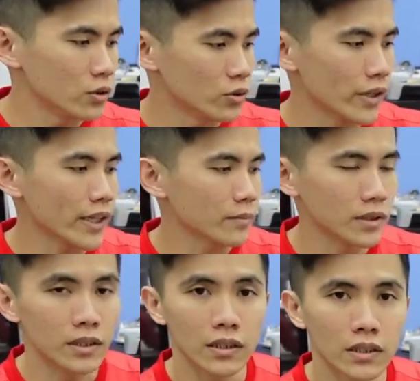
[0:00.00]
to dry out
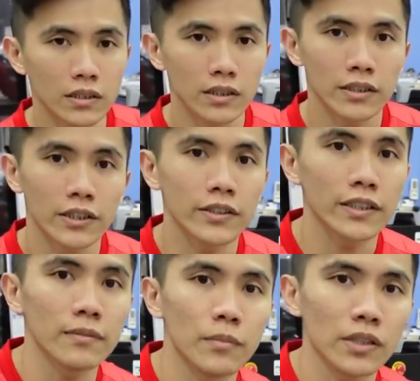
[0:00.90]
the
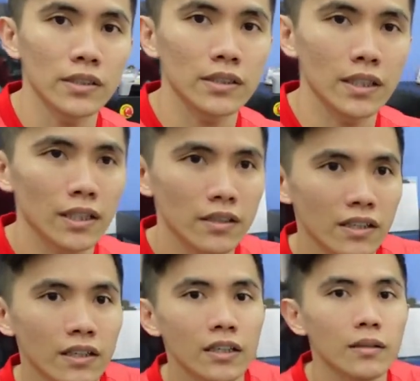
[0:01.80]
Gildan because it's a
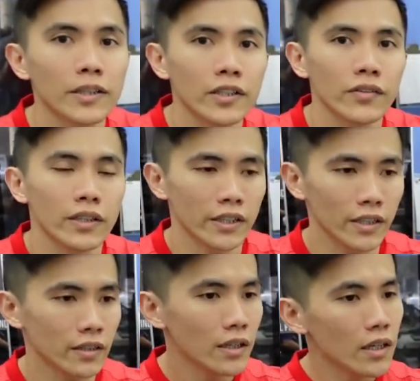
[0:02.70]
thicker material, and
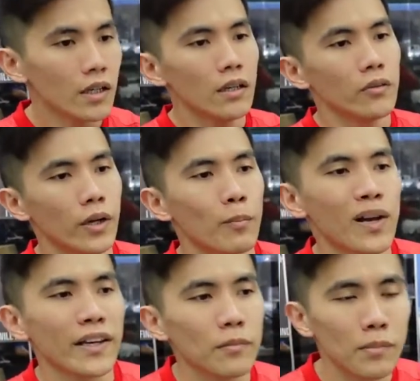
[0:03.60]
then we
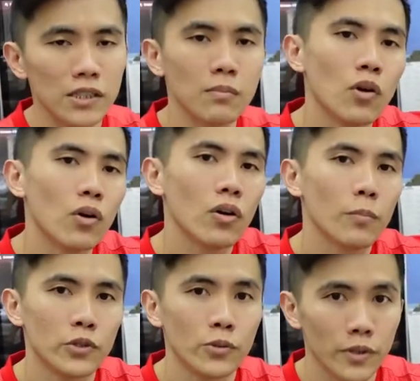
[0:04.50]
apply much more
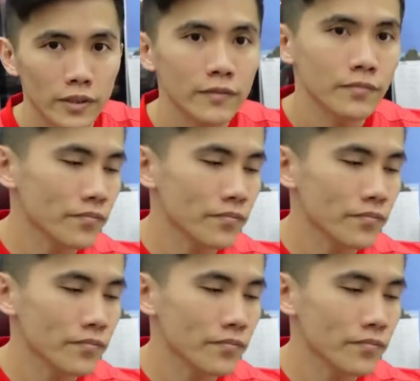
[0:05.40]
pre-treatment.